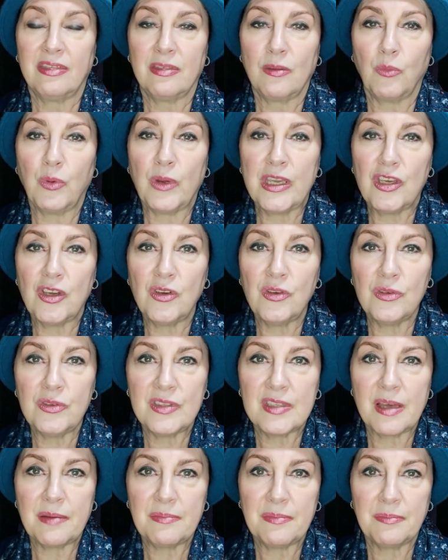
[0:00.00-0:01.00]
we
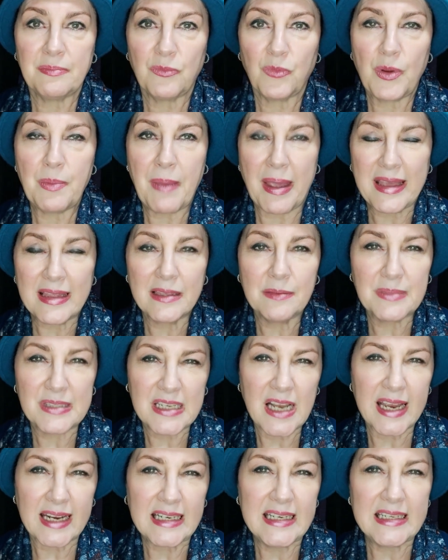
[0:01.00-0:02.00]
use them, we make them
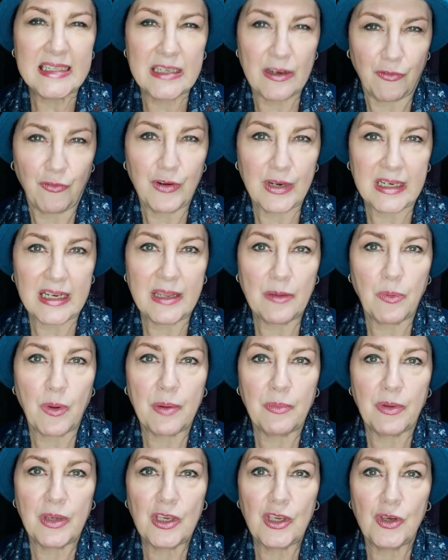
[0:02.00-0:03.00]
slightly differently
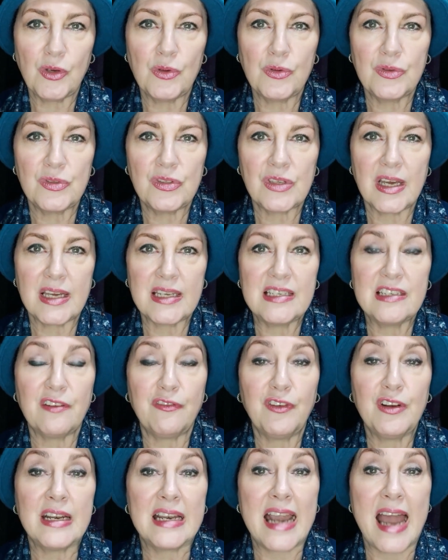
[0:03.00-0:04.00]
when we use a
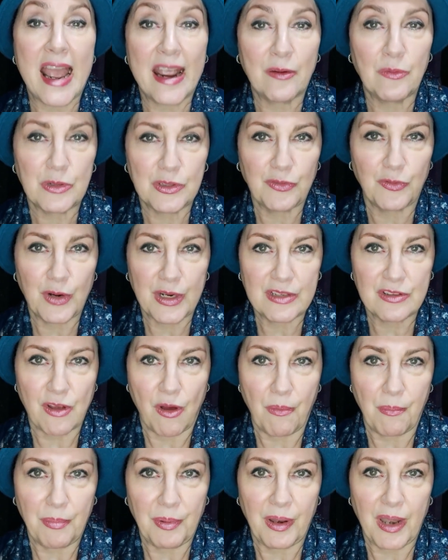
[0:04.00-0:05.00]
different language, for
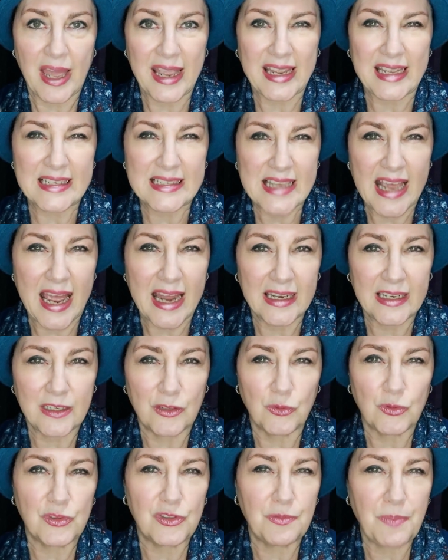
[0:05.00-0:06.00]
example, like
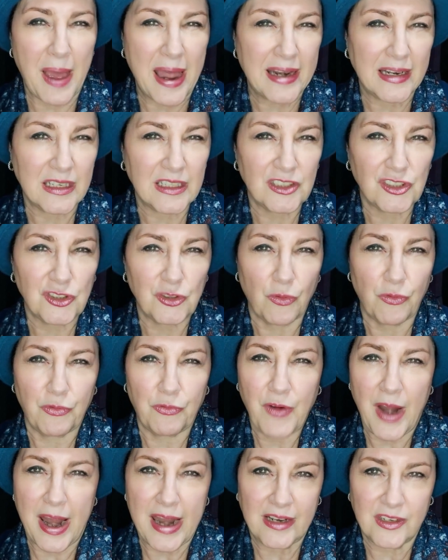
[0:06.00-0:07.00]
Italian or Spanish or
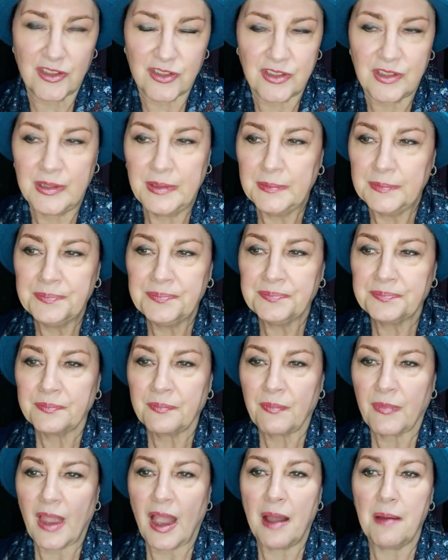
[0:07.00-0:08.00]
French.
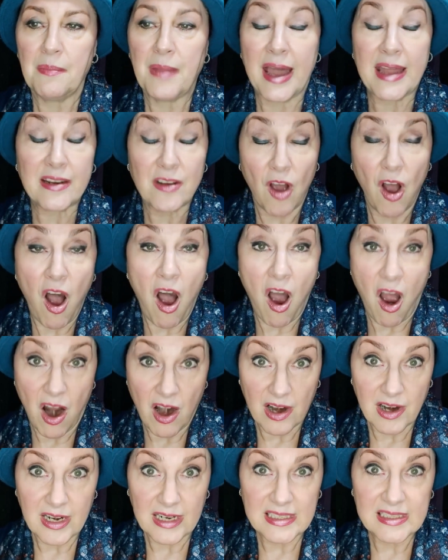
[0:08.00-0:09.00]
And
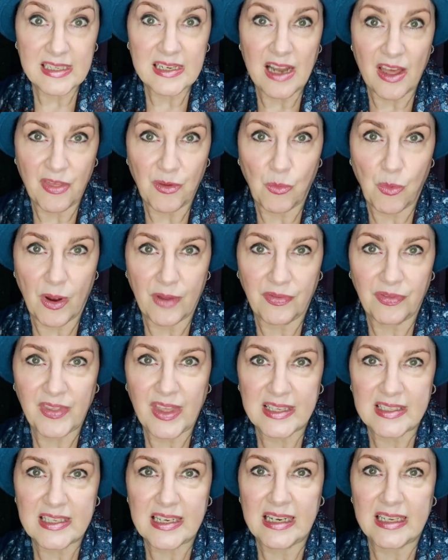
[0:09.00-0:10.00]
R is another one
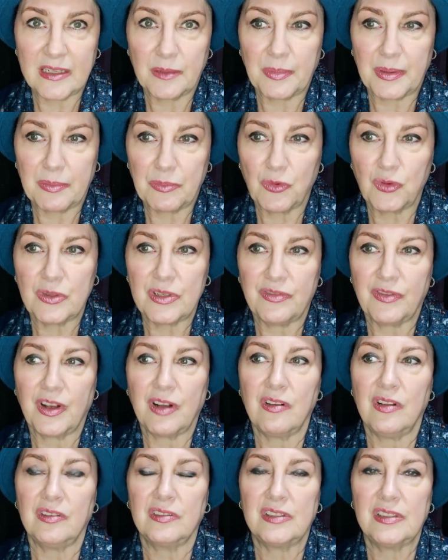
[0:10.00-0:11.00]
that's a little bit more
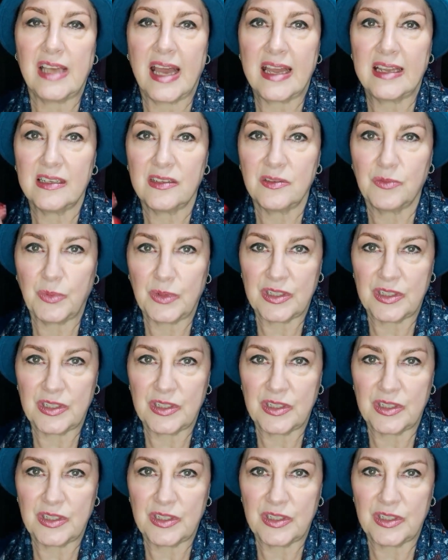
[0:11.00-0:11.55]
difficult, and